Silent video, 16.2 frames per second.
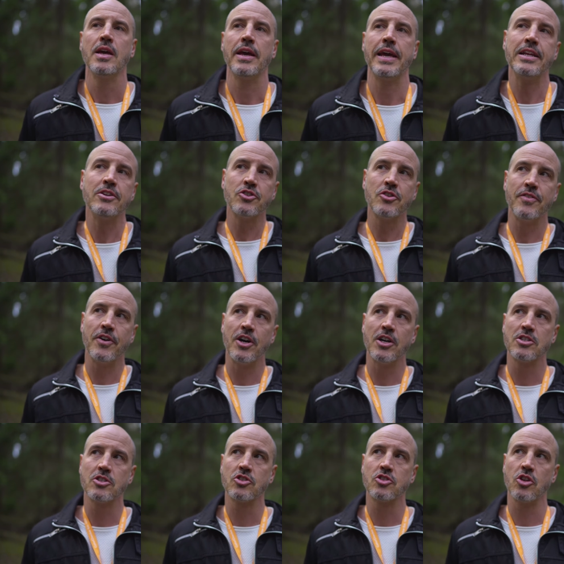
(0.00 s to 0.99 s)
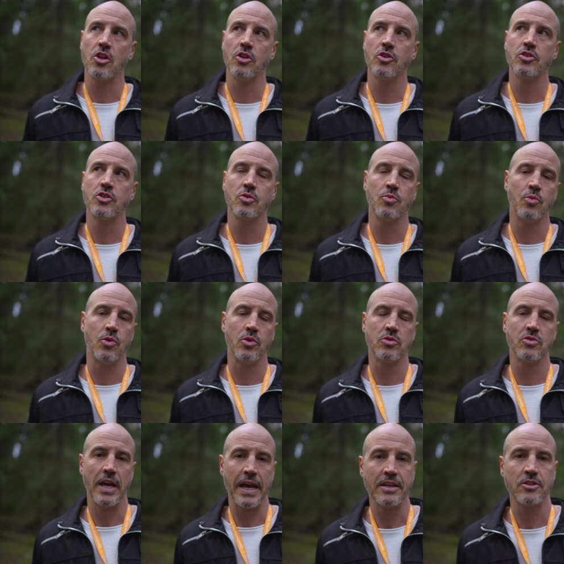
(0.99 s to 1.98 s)
Introverts look
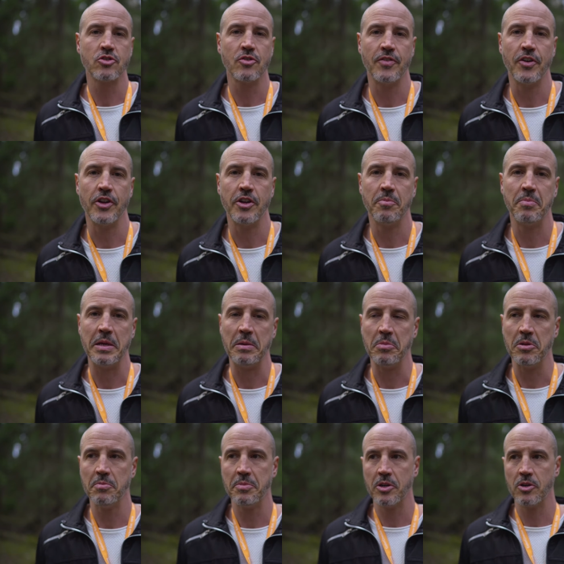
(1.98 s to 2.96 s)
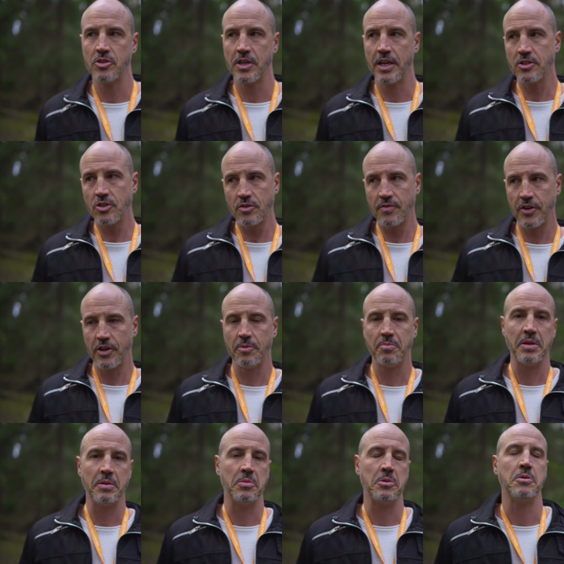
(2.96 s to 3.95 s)
towards extroverted people because extroverted
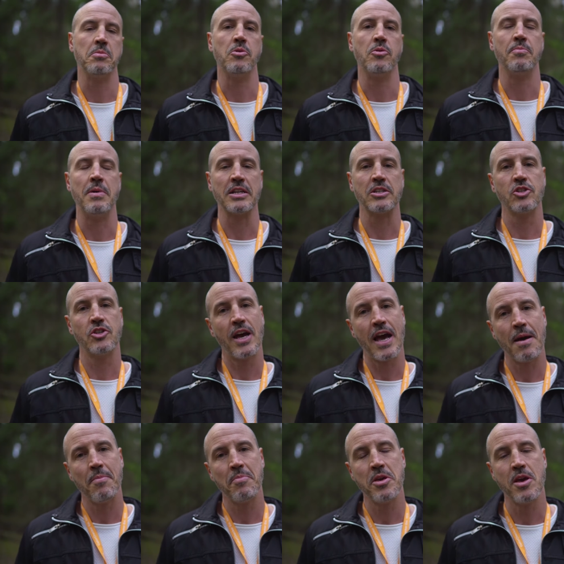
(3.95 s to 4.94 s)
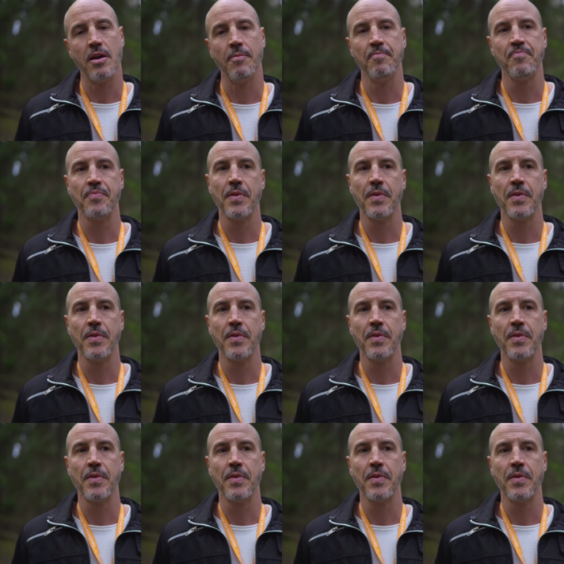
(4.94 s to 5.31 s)
people are much happier